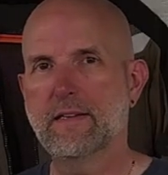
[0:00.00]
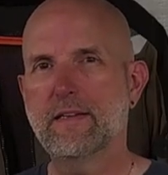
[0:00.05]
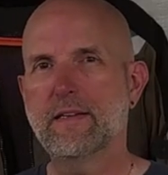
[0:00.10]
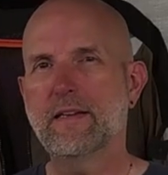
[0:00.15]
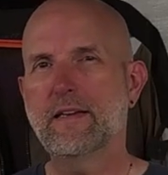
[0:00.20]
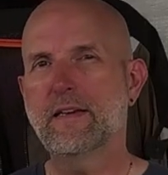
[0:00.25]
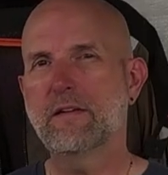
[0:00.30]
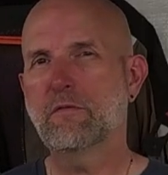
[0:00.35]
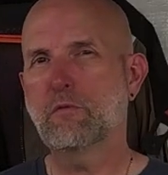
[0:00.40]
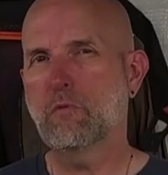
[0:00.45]

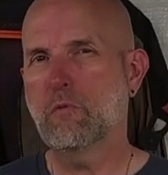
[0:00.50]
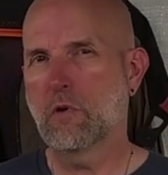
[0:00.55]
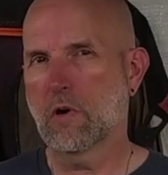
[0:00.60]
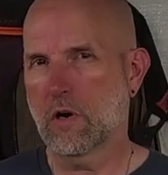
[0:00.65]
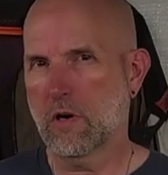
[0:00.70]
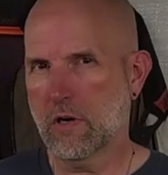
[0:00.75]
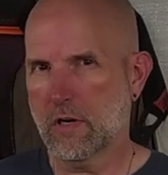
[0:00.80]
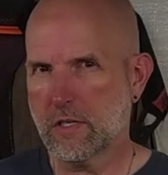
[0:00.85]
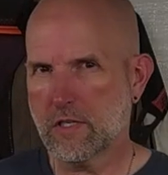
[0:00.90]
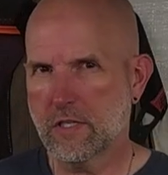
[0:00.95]
It
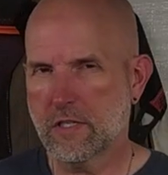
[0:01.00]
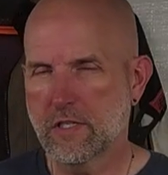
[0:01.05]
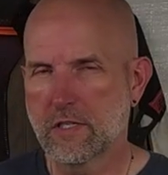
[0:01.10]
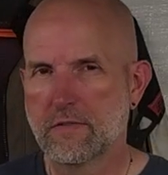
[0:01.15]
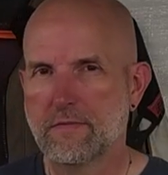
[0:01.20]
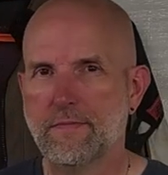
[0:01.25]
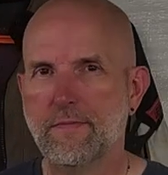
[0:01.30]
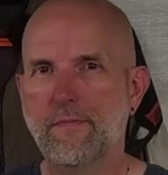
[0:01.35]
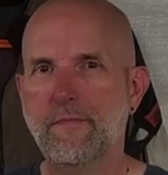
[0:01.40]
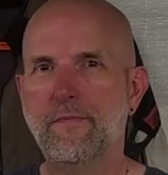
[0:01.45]
works
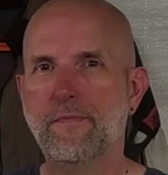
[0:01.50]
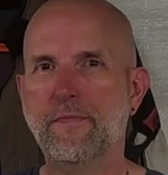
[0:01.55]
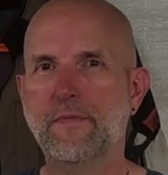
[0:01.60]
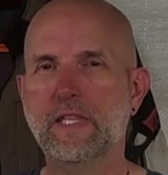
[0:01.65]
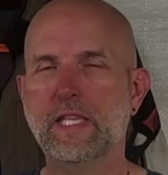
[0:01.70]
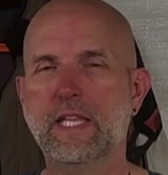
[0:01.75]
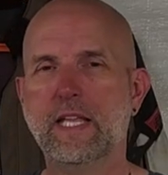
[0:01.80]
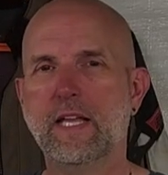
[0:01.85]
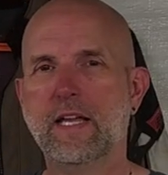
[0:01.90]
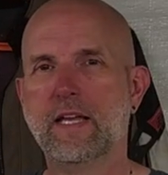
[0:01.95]

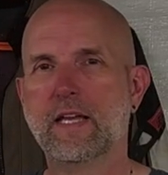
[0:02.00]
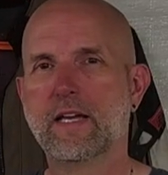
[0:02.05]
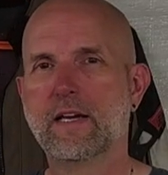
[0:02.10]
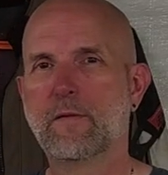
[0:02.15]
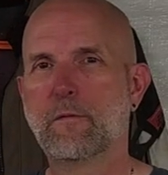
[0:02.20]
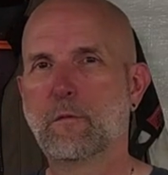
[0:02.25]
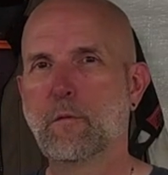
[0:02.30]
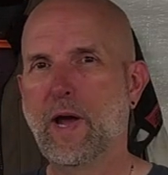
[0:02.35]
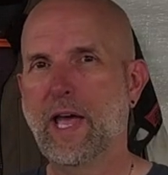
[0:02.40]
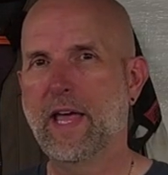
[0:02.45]

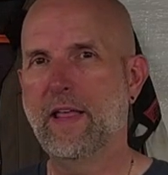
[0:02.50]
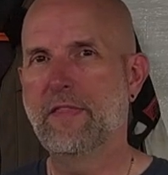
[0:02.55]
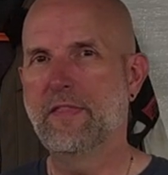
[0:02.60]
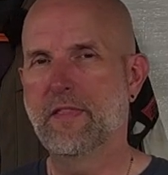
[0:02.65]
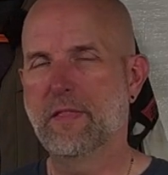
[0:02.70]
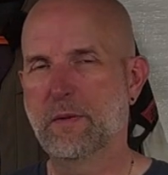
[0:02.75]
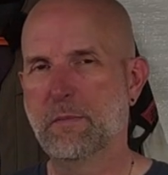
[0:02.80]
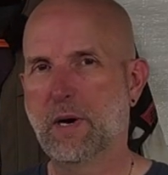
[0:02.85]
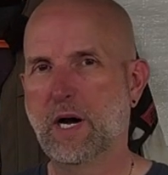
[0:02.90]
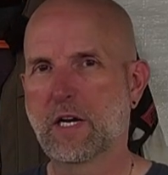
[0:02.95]

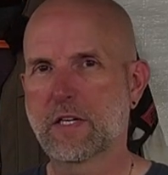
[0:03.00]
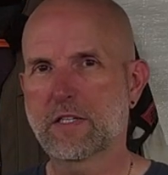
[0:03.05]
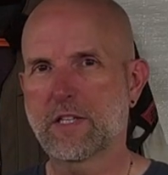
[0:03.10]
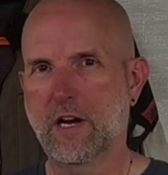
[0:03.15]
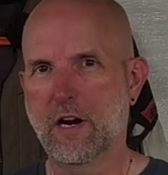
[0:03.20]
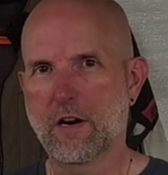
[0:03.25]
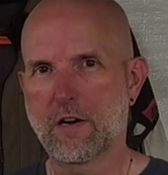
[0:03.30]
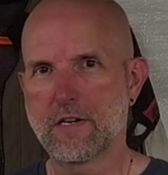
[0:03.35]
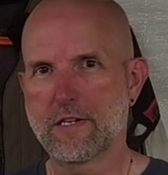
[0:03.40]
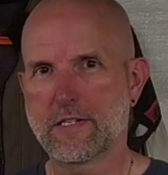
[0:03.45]
when the bugs
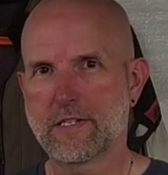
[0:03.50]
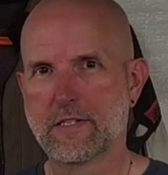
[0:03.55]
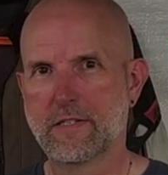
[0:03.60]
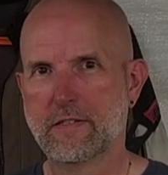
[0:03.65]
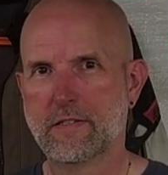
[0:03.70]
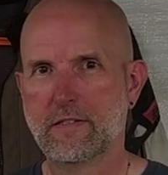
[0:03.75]
aren't